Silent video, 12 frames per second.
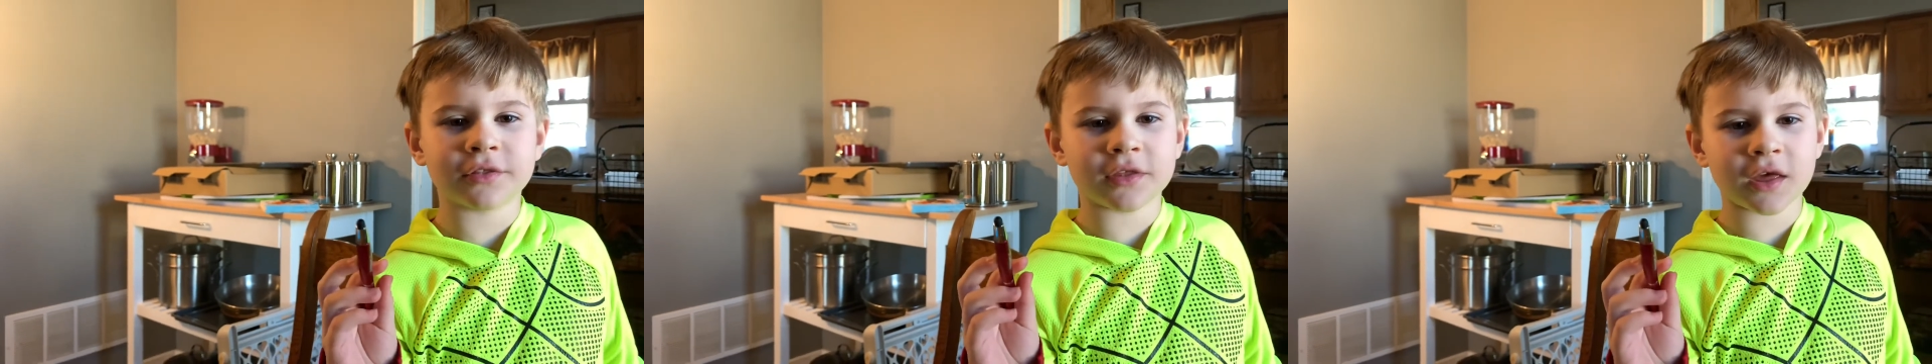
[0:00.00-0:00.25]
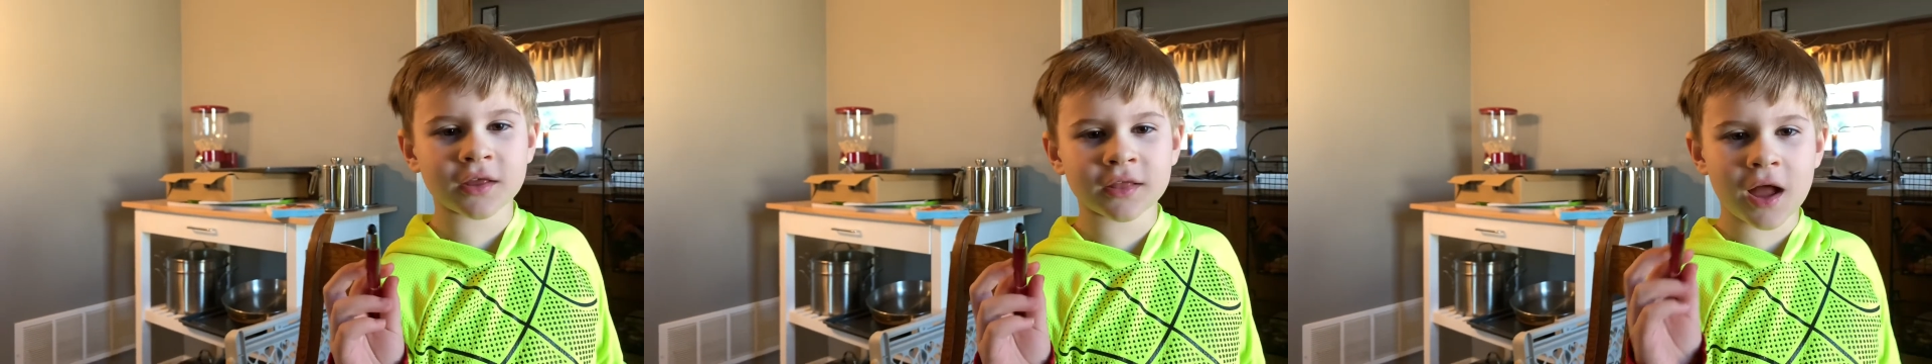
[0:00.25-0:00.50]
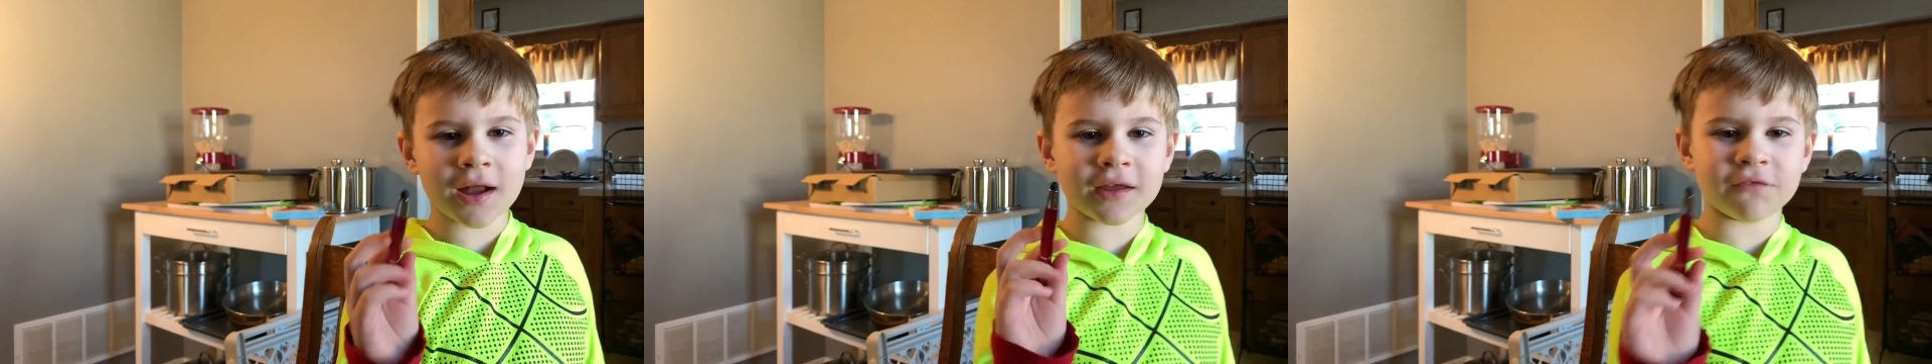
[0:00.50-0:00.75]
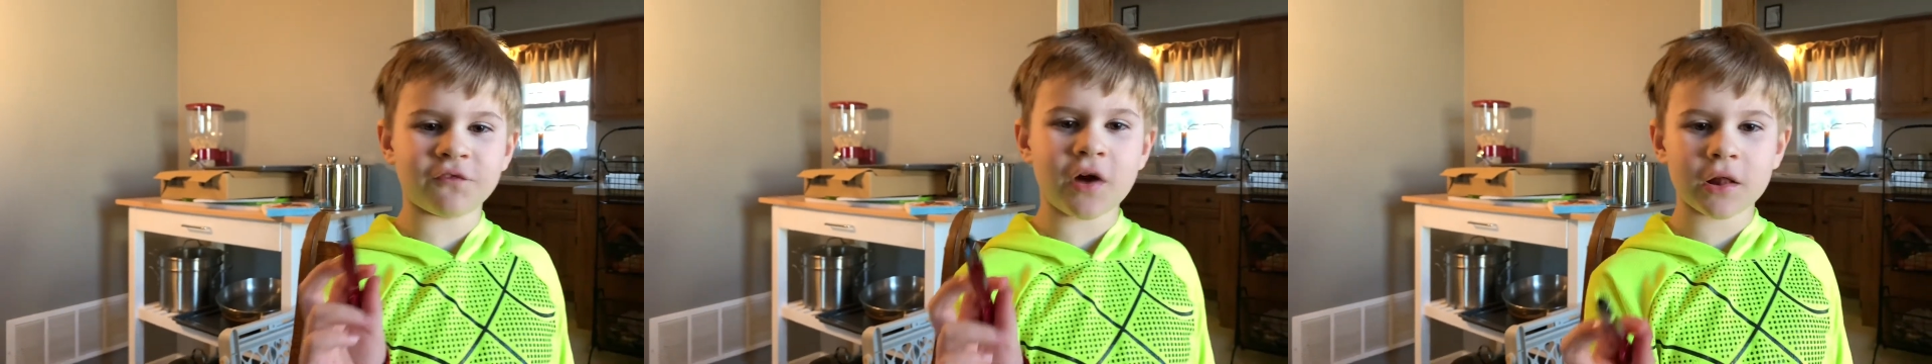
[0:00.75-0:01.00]
TikTok
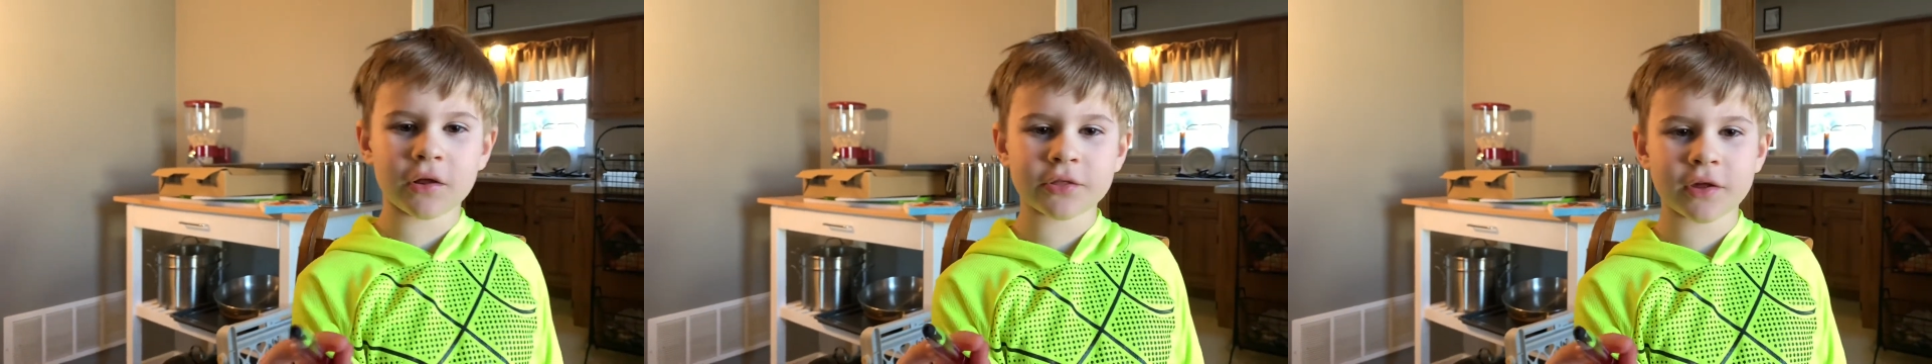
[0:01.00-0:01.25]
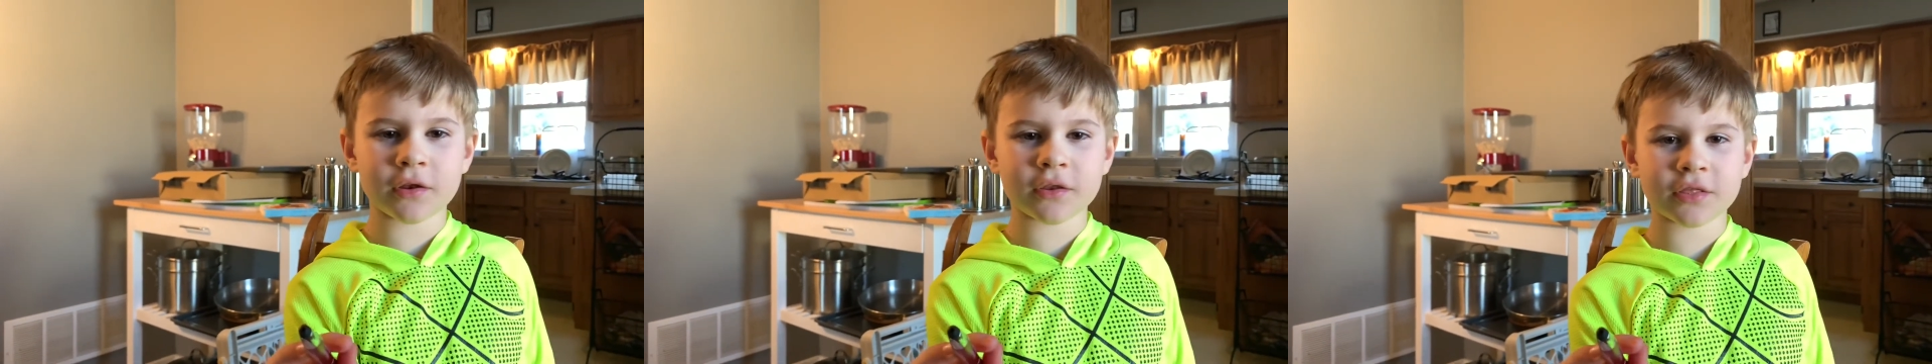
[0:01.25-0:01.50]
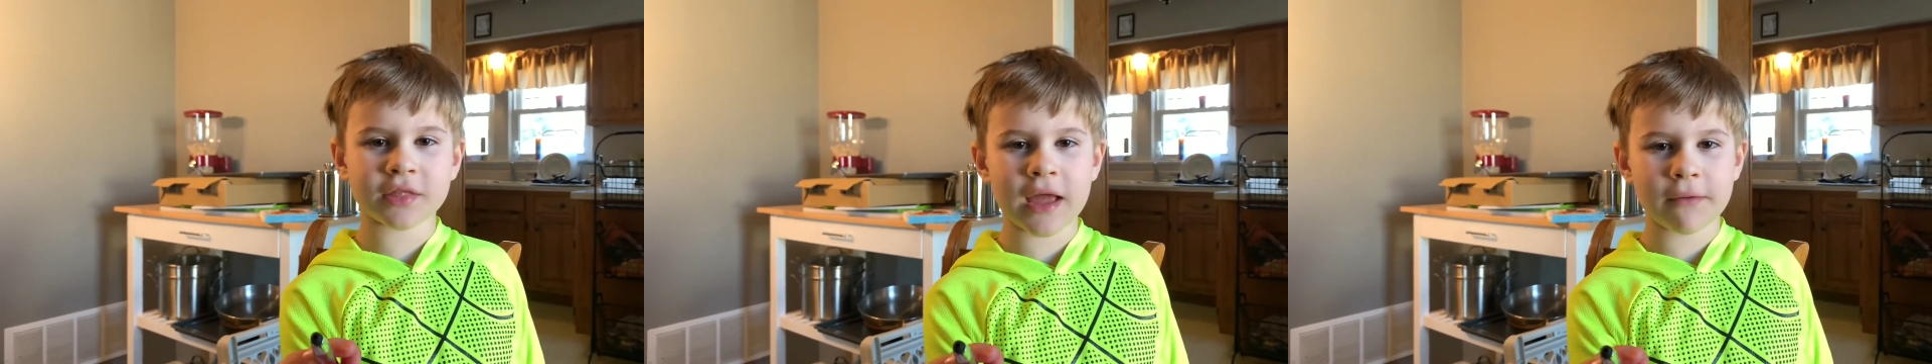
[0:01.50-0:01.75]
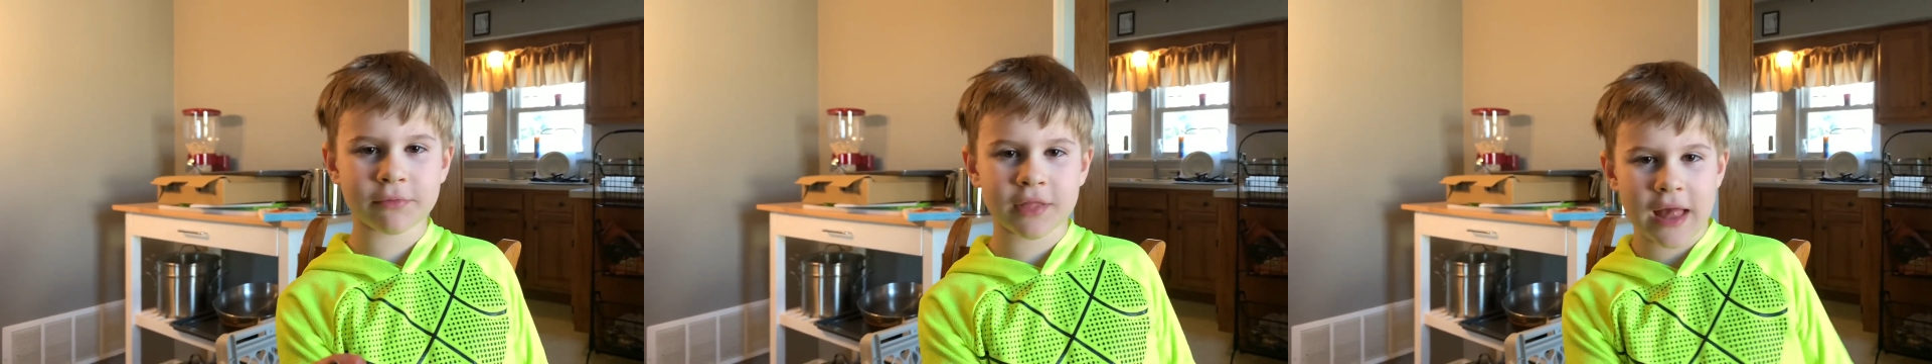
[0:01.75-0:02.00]
and follow us on
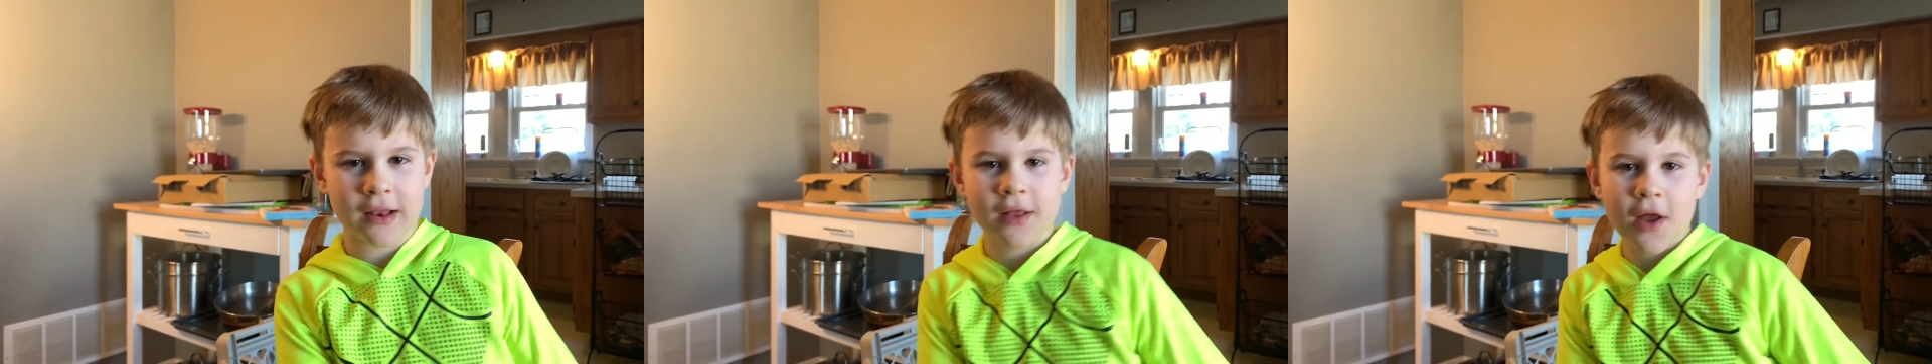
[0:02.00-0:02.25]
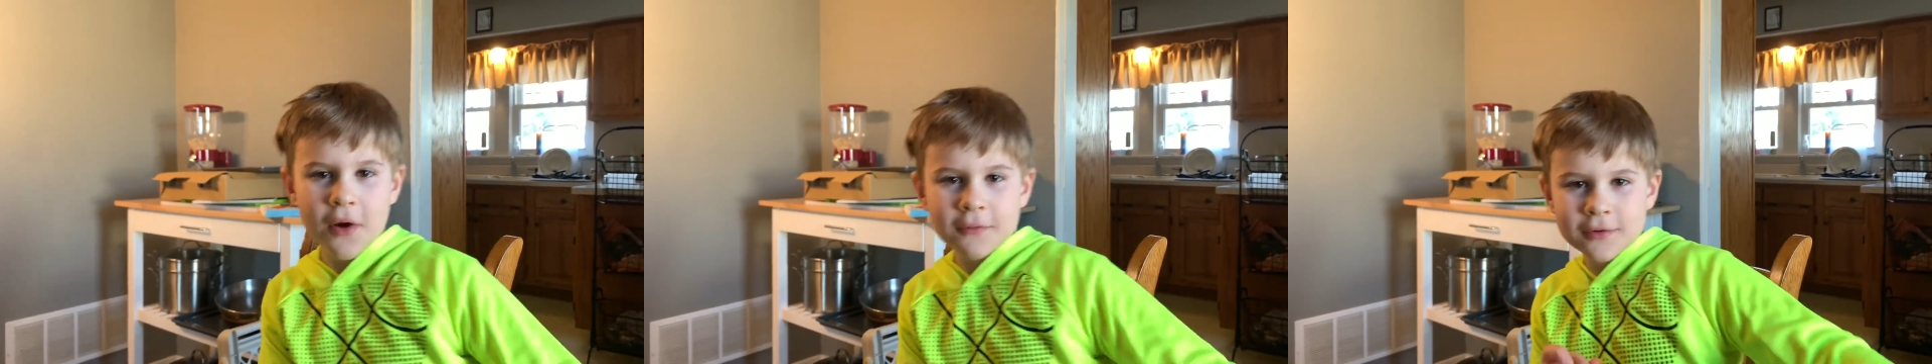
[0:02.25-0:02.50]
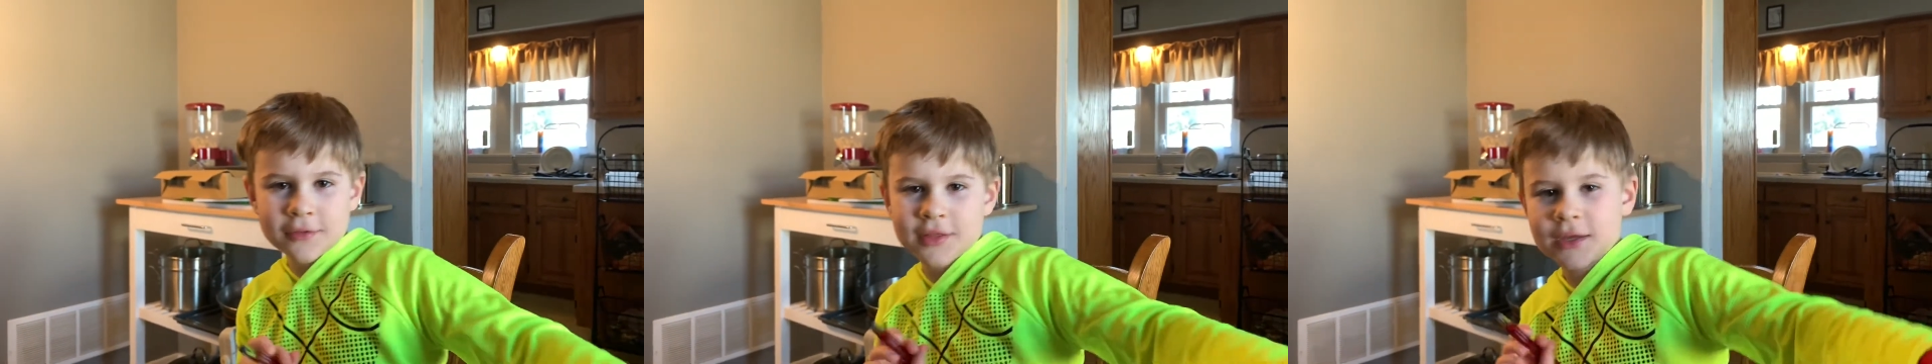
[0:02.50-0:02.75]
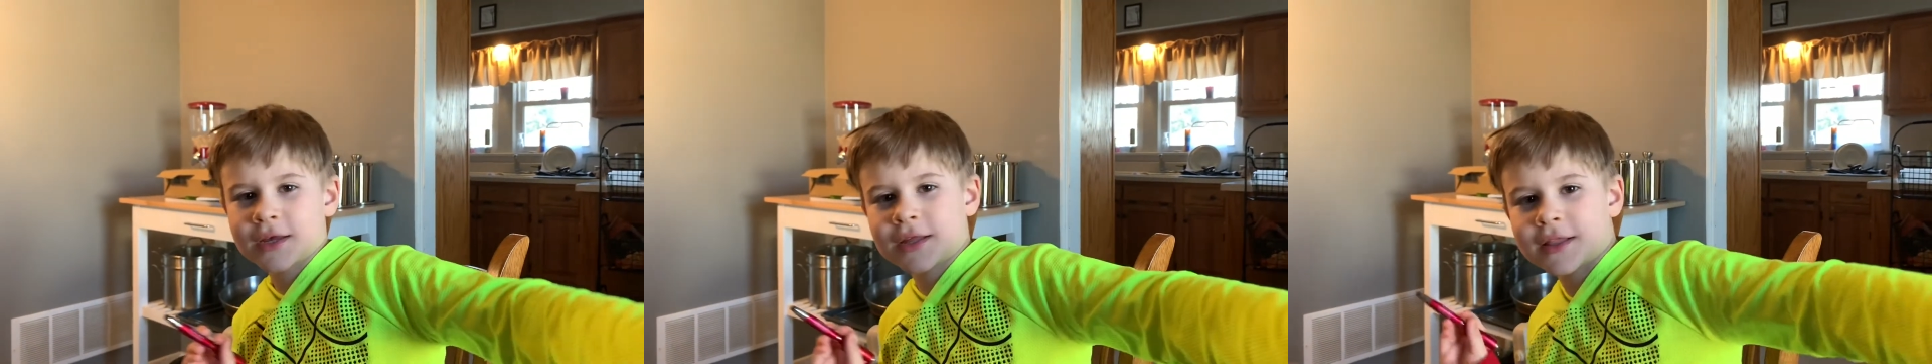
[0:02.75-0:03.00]
Snapchat. We'll
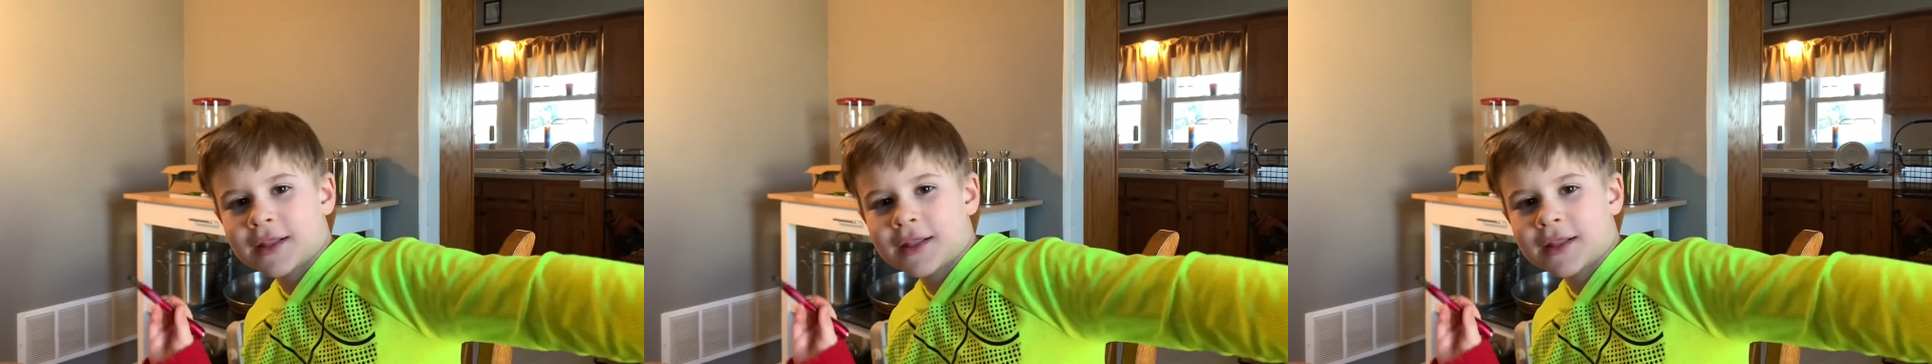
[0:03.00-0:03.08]
see you